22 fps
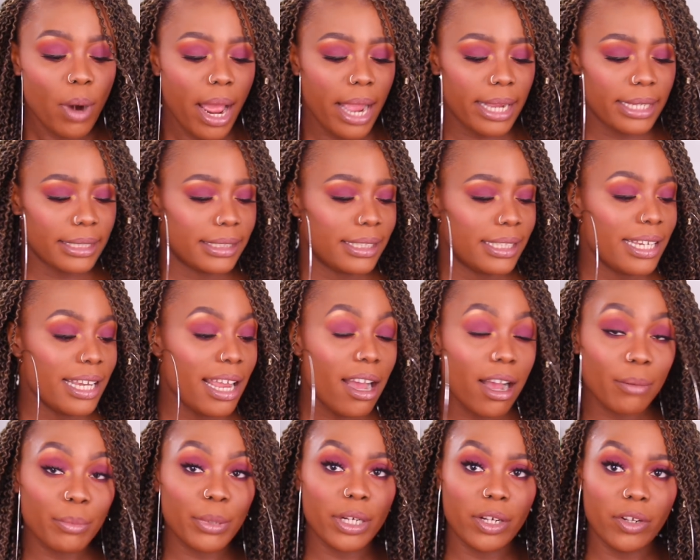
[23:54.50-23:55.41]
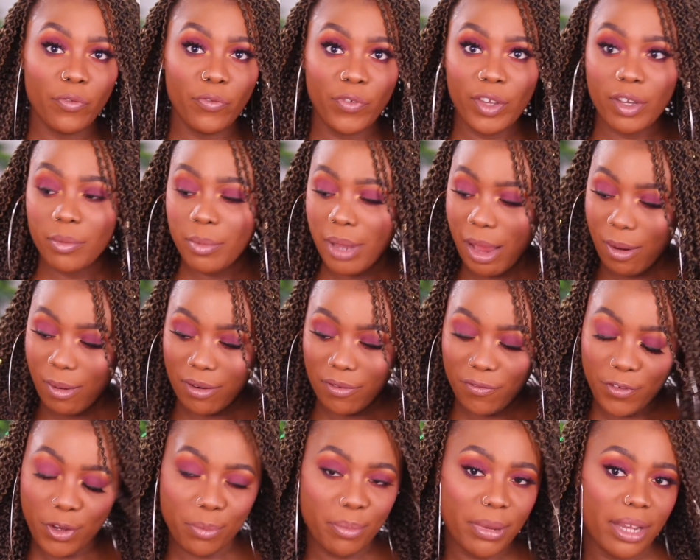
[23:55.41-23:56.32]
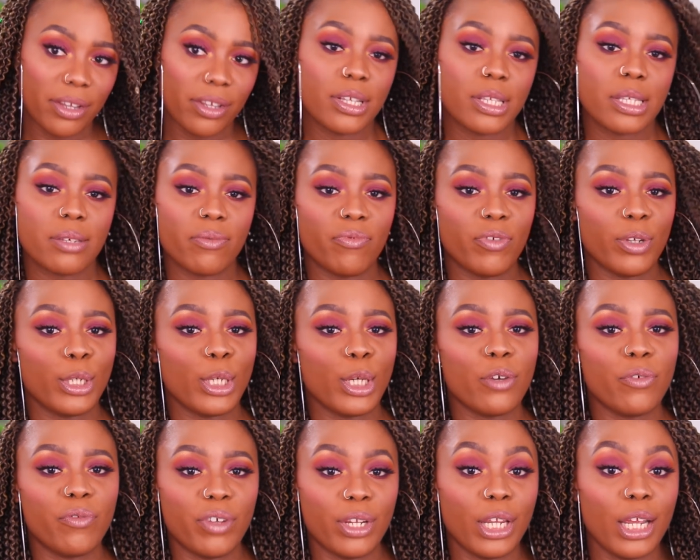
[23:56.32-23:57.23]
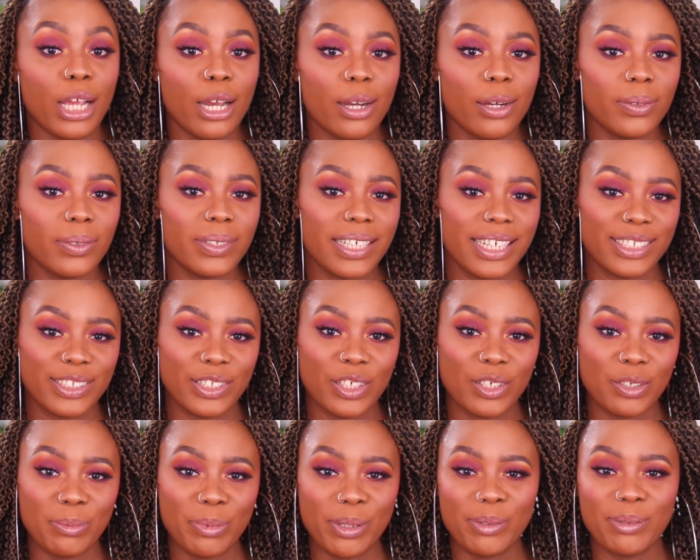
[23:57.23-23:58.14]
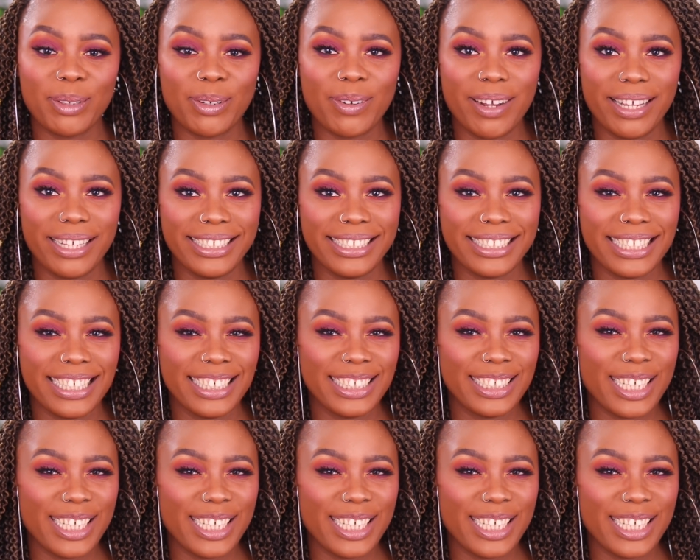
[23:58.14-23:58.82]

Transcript: Right, now I'm gonna film how I film my YouTube video video as you all been requesting.